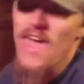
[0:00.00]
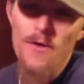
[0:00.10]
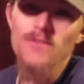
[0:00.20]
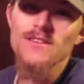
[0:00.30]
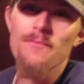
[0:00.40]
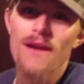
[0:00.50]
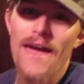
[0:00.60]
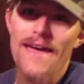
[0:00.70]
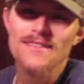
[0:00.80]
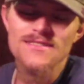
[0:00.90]
It was a
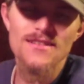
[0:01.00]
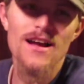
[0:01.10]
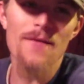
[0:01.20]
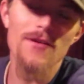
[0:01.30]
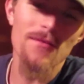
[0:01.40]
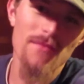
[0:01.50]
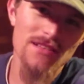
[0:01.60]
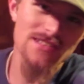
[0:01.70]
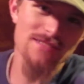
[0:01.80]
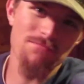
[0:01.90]
blast. I'm gonna
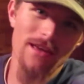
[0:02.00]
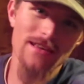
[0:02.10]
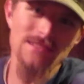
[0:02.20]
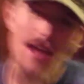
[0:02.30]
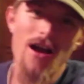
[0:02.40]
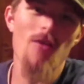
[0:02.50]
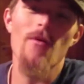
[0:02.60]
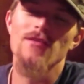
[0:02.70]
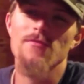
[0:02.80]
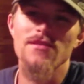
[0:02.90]
miss this place. I
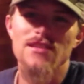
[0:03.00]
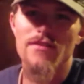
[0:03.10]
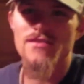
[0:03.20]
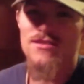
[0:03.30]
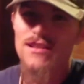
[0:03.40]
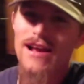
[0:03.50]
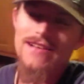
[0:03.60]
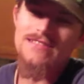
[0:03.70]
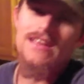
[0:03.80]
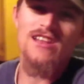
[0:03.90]
always miss it. This is, like I
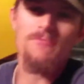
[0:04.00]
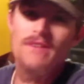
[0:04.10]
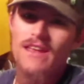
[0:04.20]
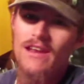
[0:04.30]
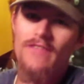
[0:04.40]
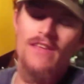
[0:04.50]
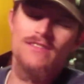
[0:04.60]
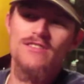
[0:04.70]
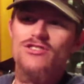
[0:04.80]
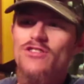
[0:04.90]
said at the beginning of this,
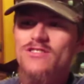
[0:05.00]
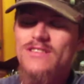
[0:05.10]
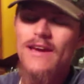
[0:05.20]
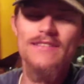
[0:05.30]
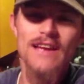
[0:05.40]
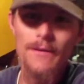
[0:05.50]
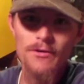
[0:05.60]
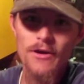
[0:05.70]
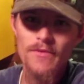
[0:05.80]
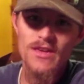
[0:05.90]
this is our second time
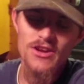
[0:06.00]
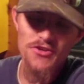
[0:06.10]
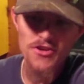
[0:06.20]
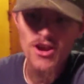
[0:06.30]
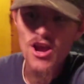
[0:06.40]
coming here.